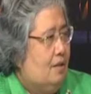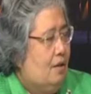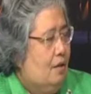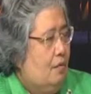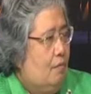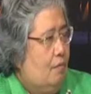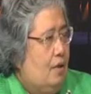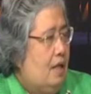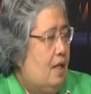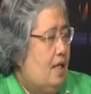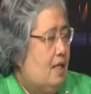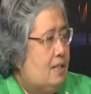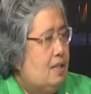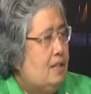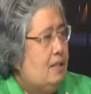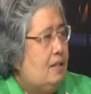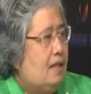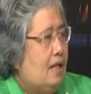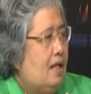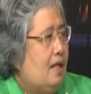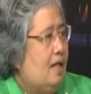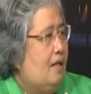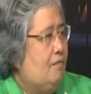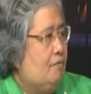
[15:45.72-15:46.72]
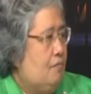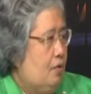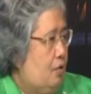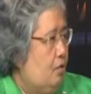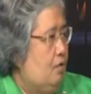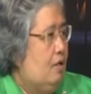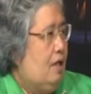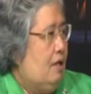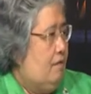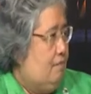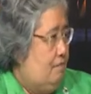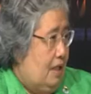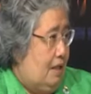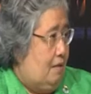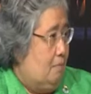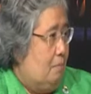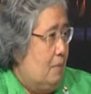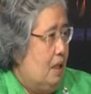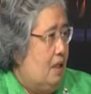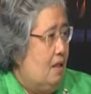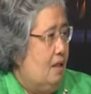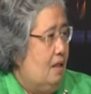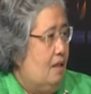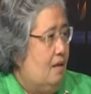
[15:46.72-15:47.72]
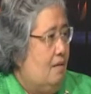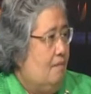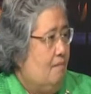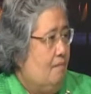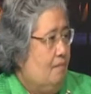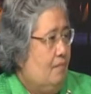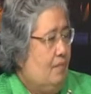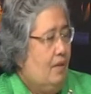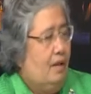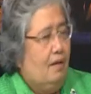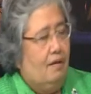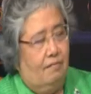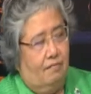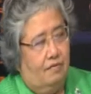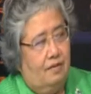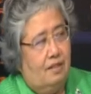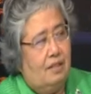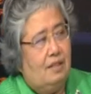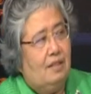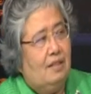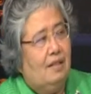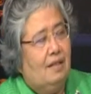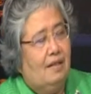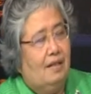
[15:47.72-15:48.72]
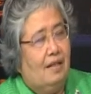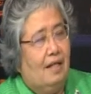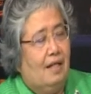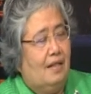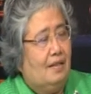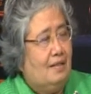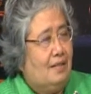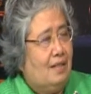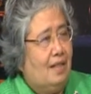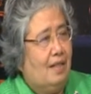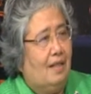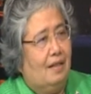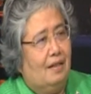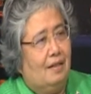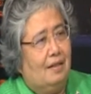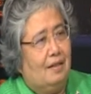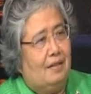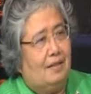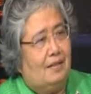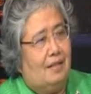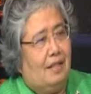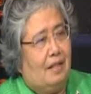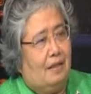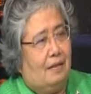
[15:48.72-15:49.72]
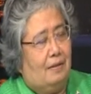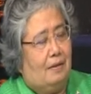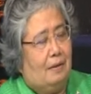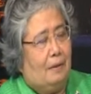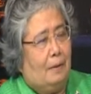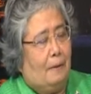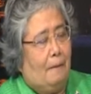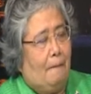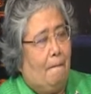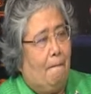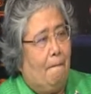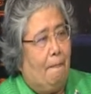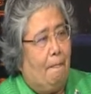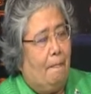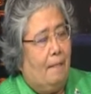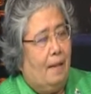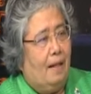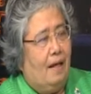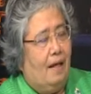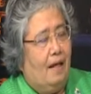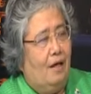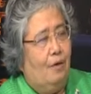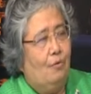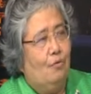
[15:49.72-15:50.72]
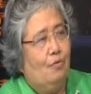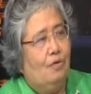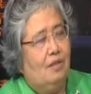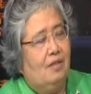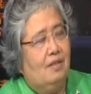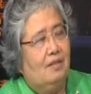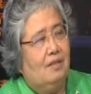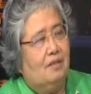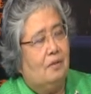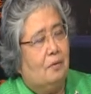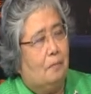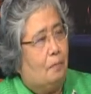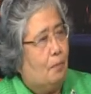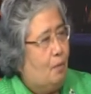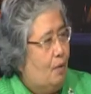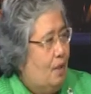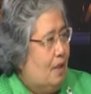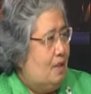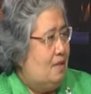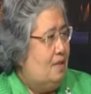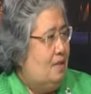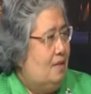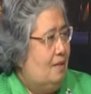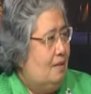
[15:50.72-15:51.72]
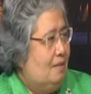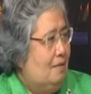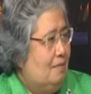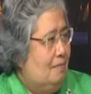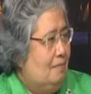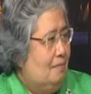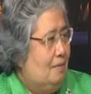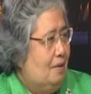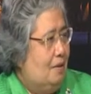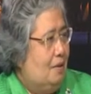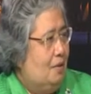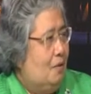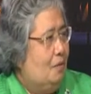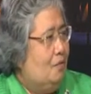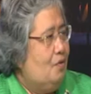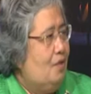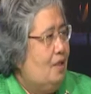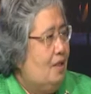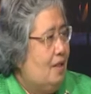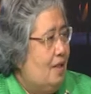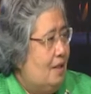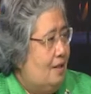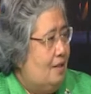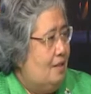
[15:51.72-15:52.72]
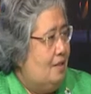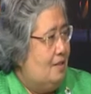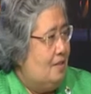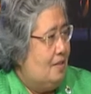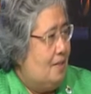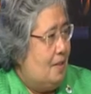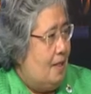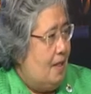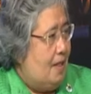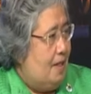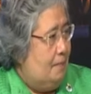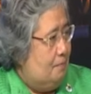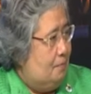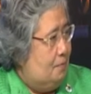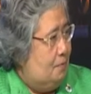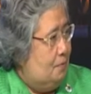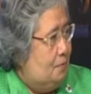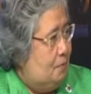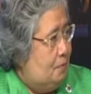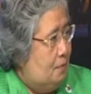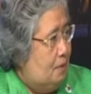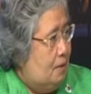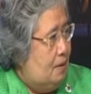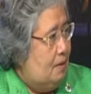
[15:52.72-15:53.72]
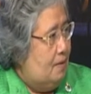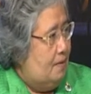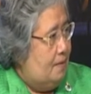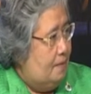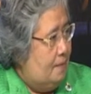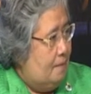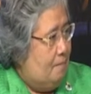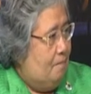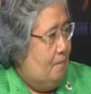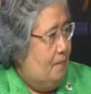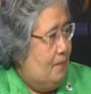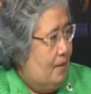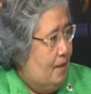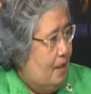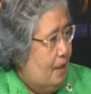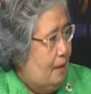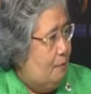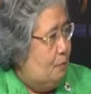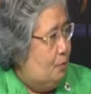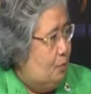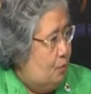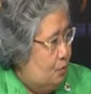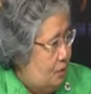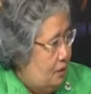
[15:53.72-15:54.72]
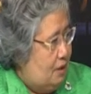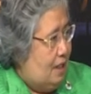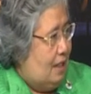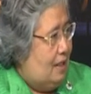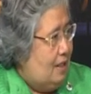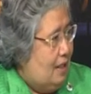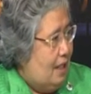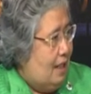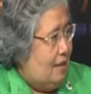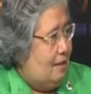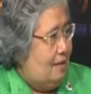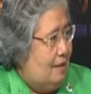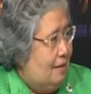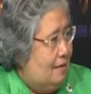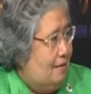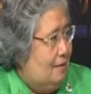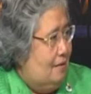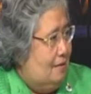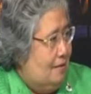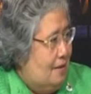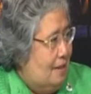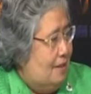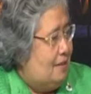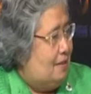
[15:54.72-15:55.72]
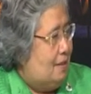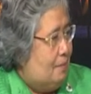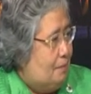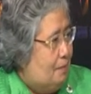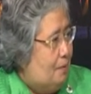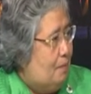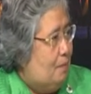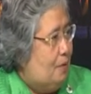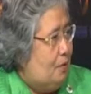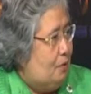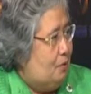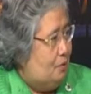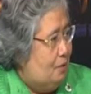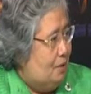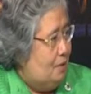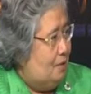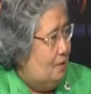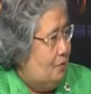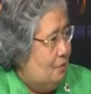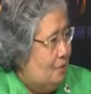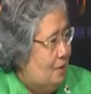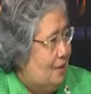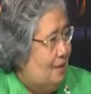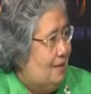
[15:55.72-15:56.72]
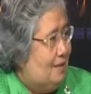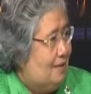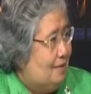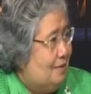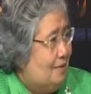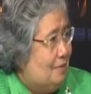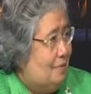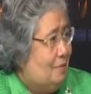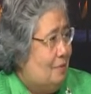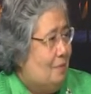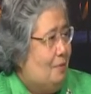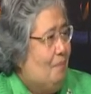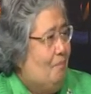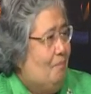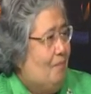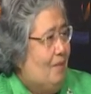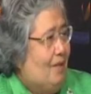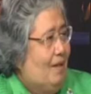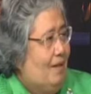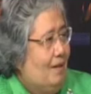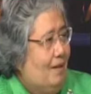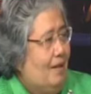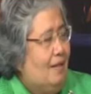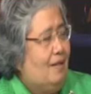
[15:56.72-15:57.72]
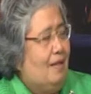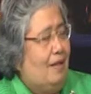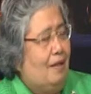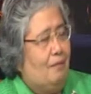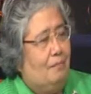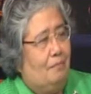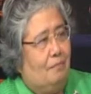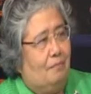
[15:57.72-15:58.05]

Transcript: whereas in Thailand we don't have that many. First, and second is that our production, I don't think that is up to standard that acceptable to the tourists or like that.